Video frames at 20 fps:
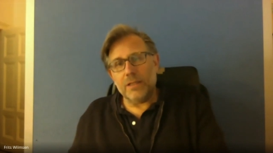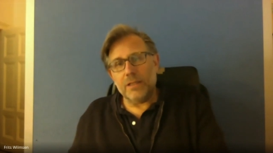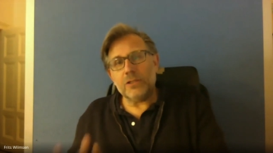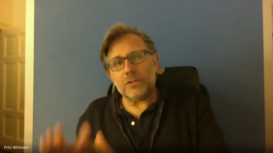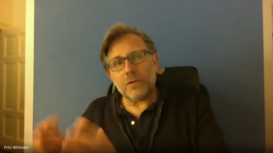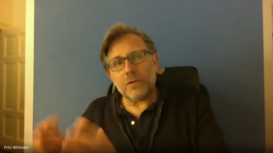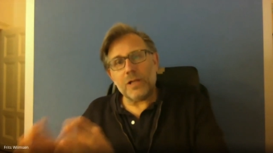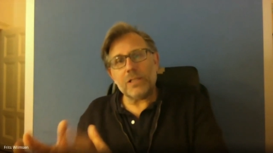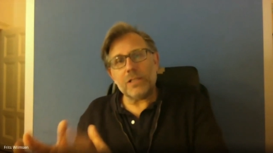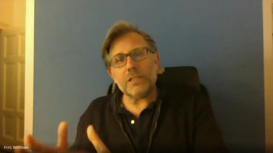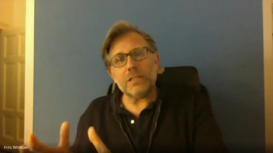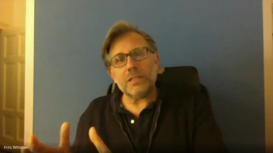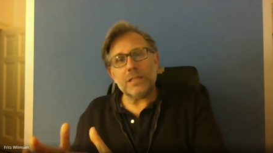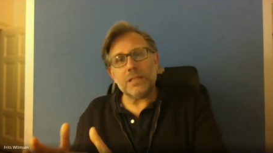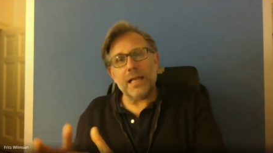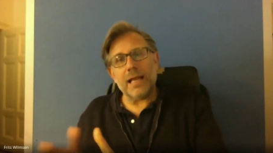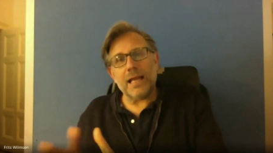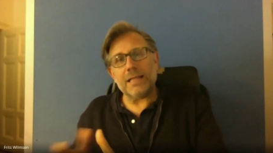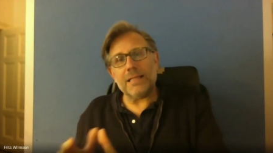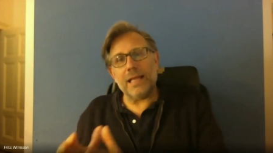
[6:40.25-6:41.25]

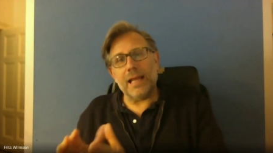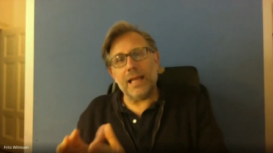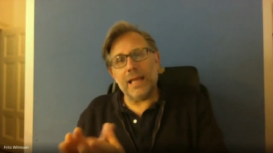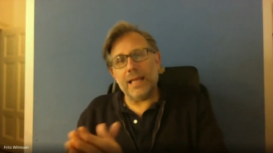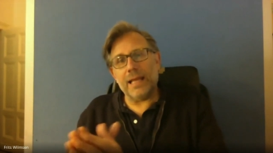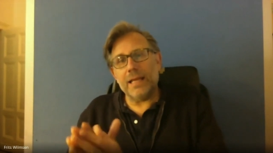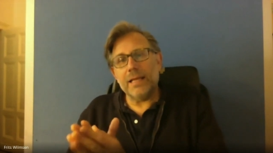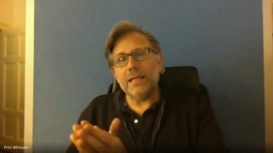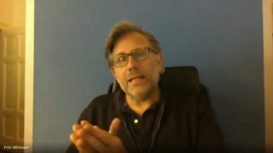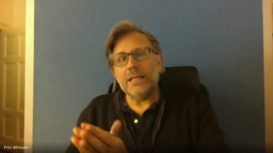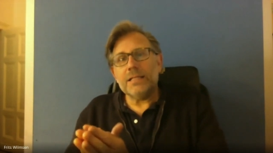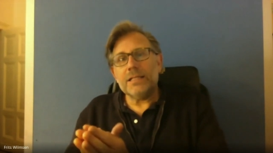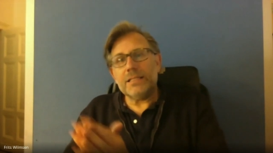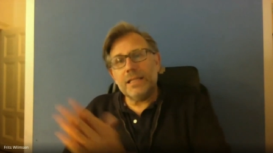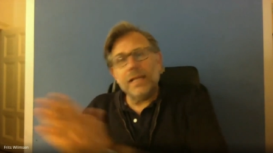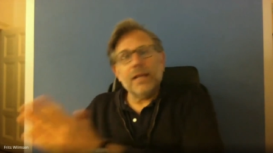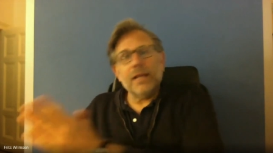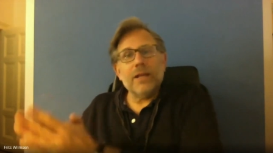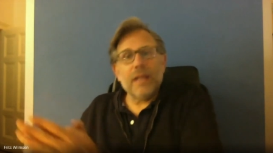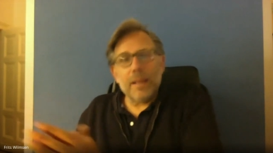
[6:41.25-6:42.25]
Trust as a
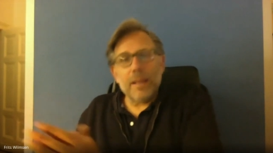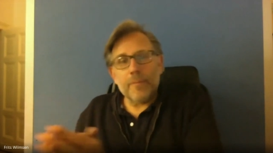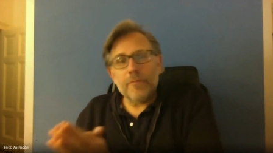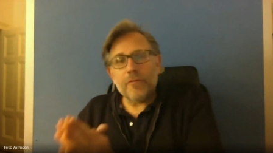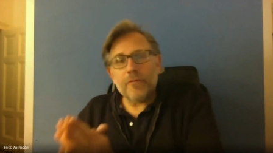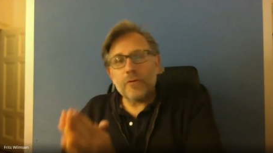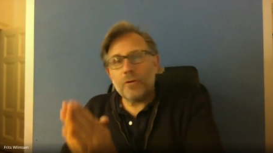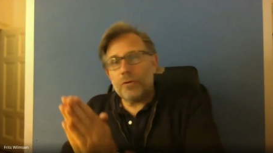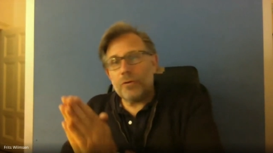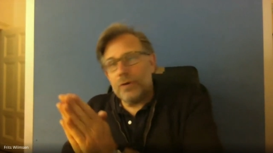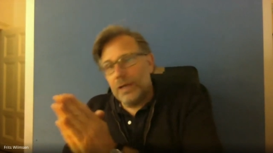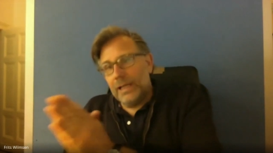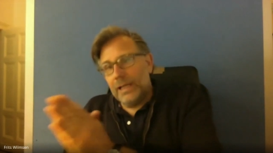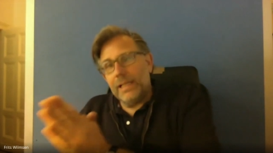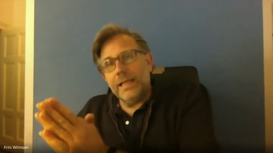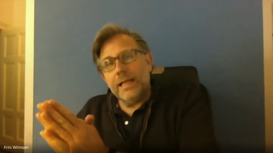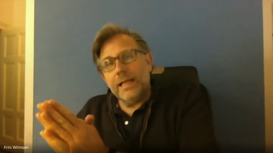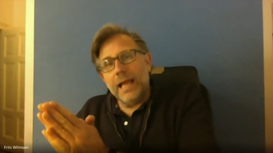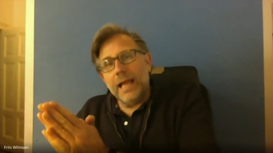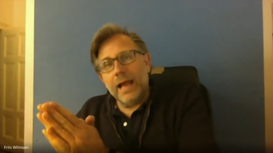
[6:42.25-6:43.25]
synonym for
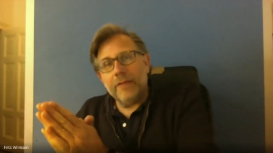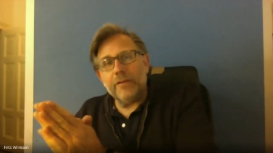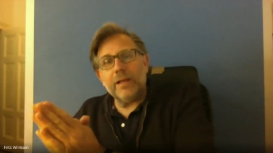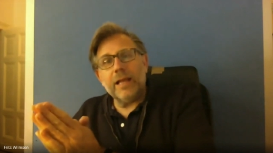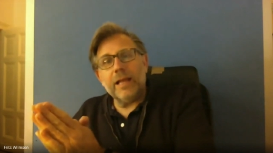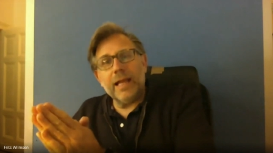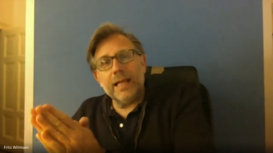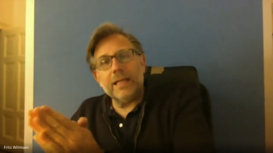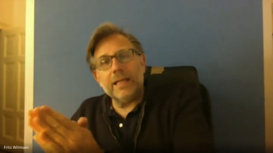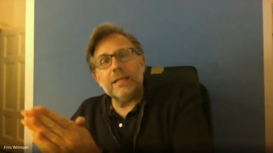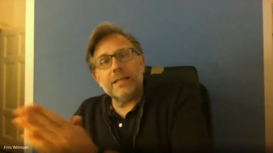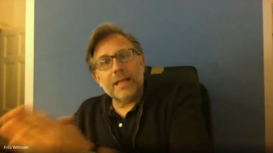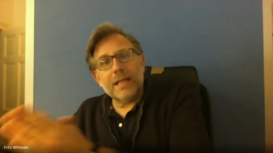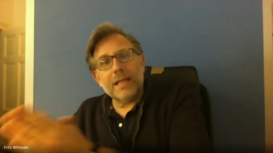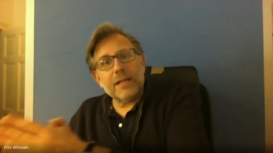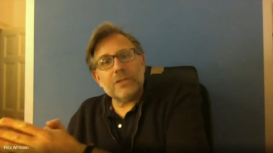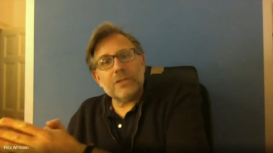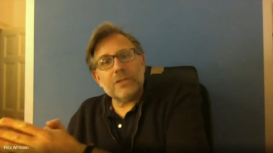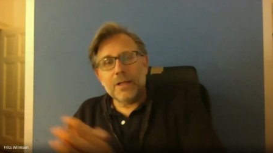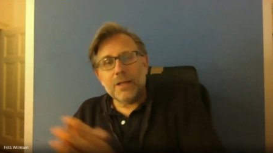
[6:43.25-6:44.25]
really having a
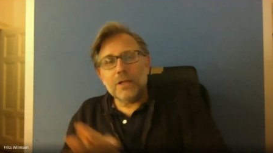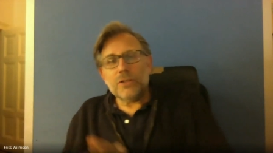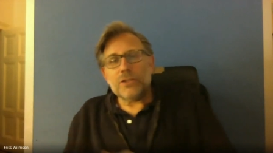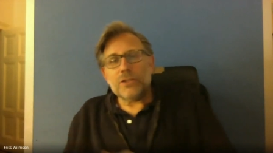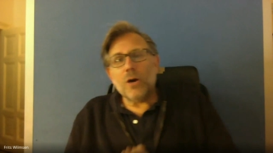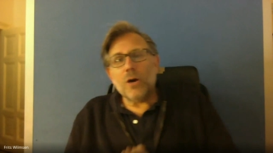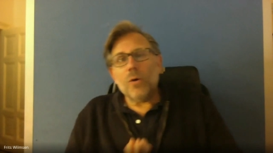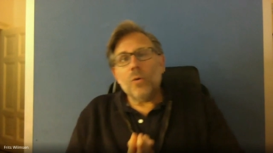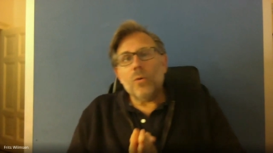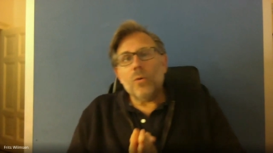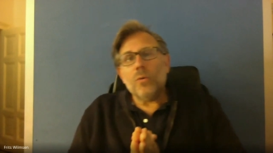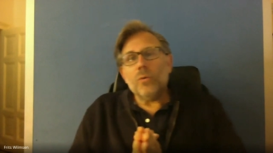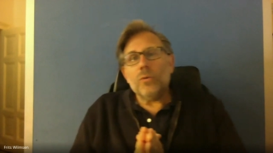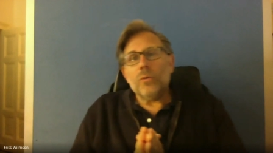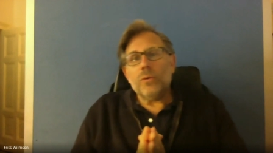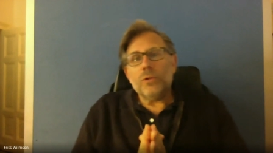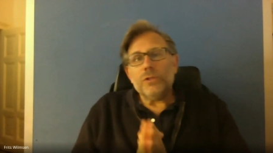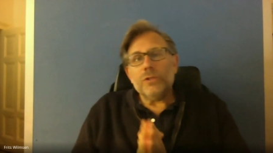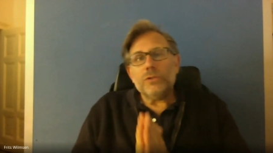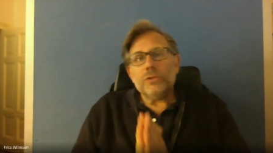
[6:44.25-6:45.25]
connection. So
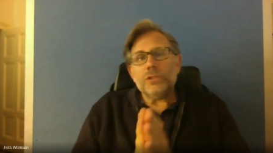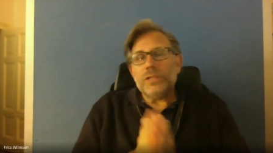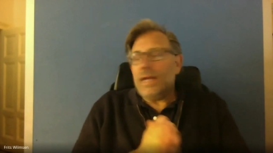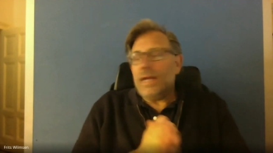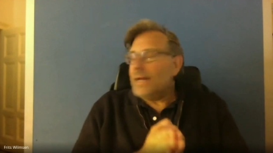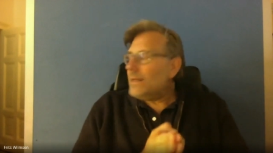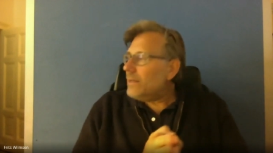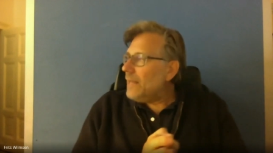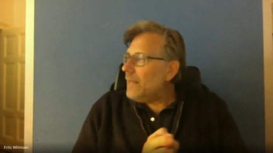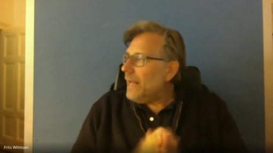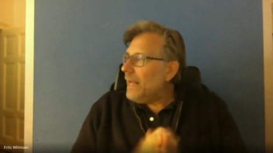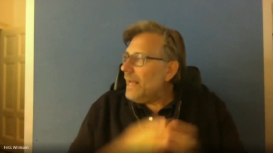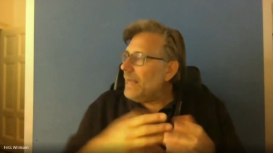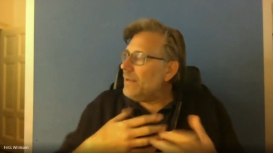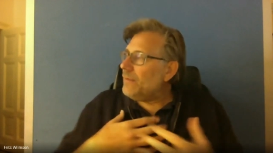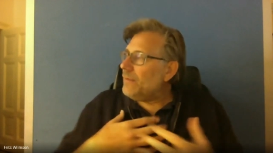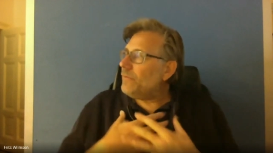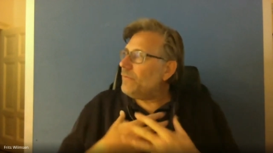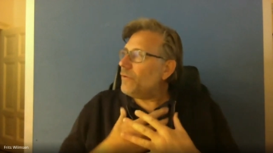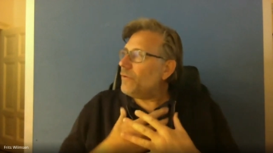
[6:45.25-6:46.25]
you said,
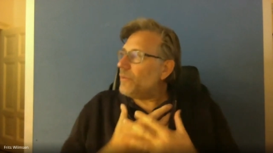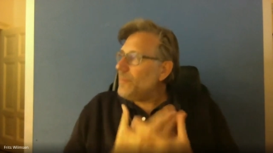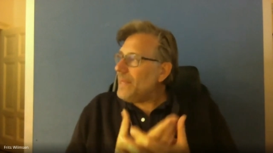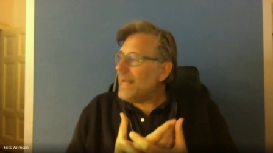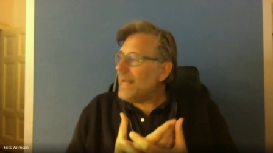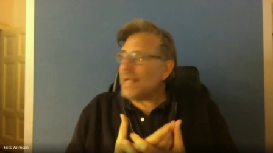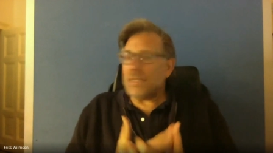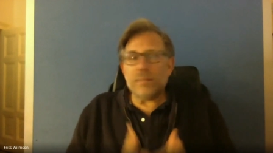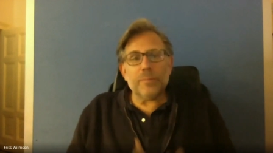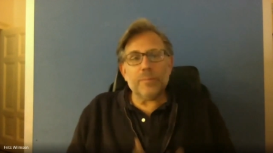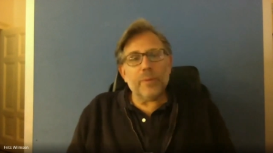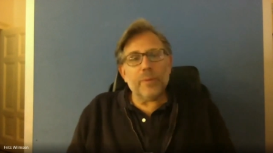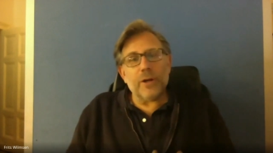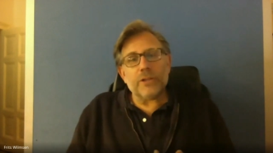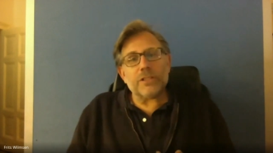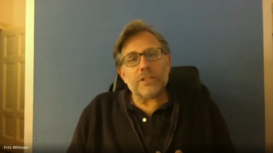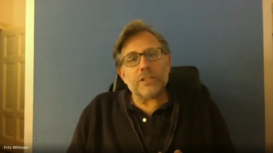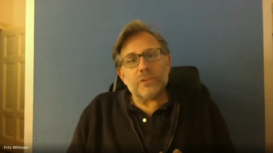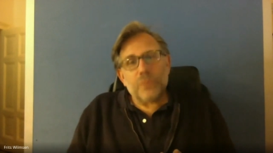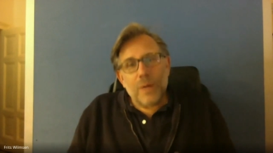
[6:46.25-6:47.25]
hey, for me as a
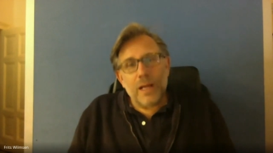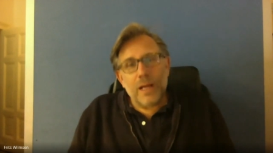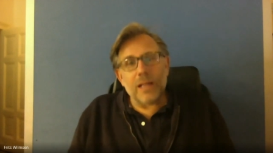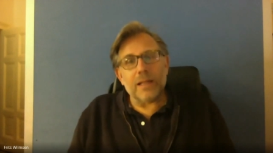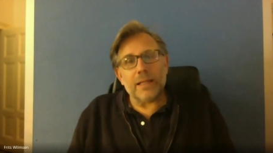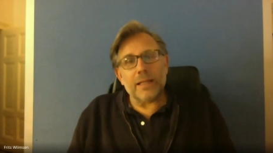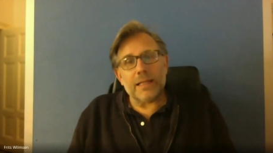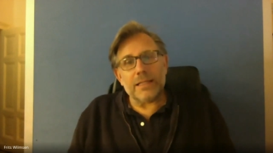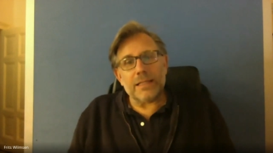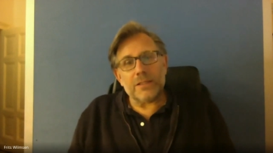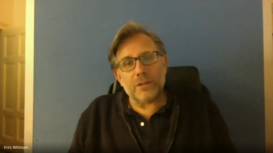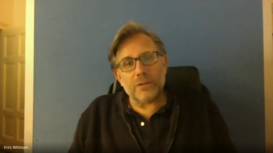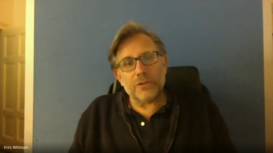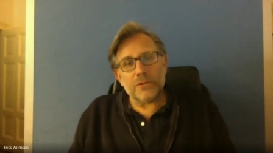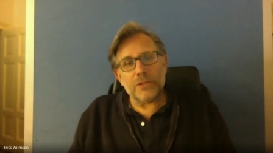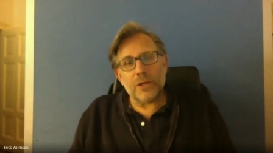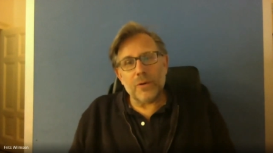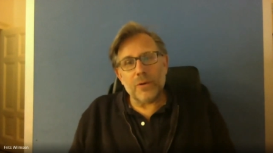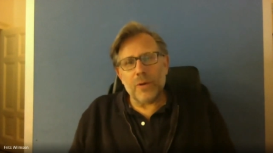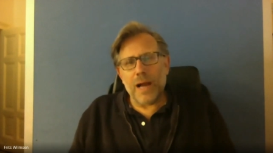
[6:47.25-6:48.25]
boss as well, it's
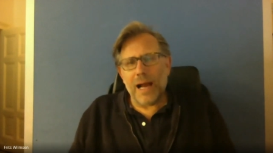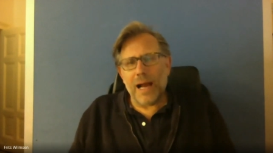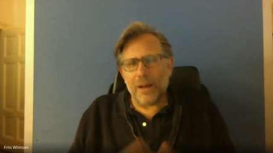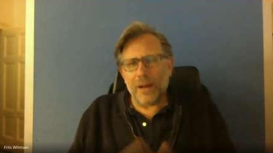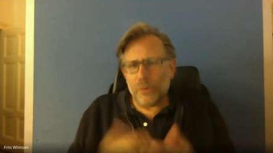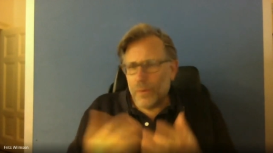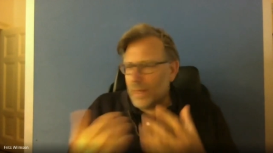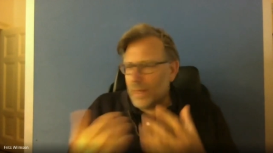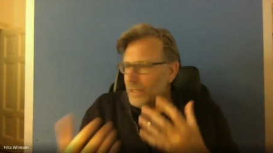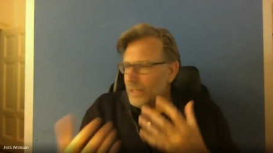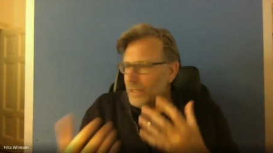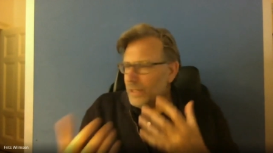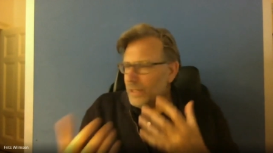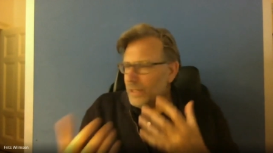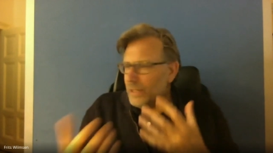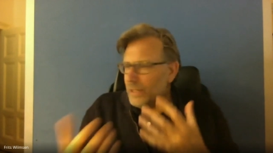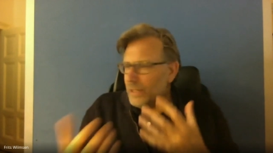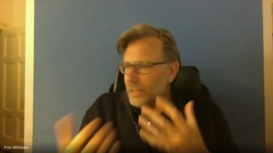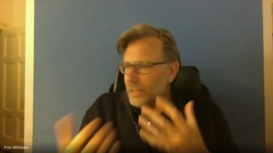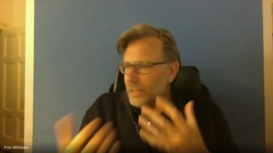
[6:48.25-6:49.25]
also, how do I do
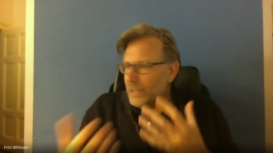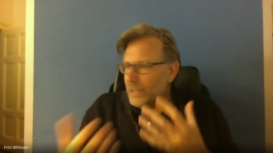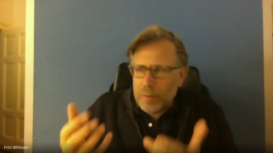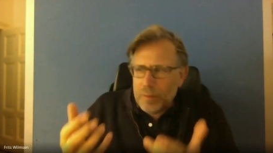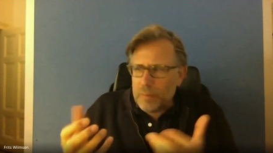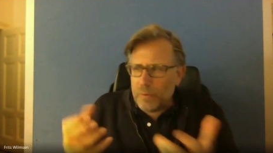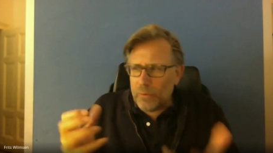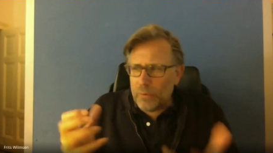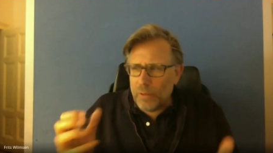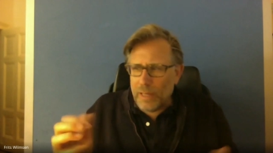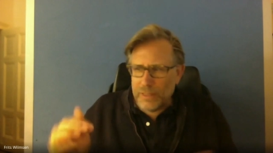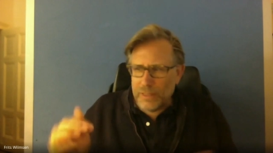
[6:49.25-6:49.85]
this with people?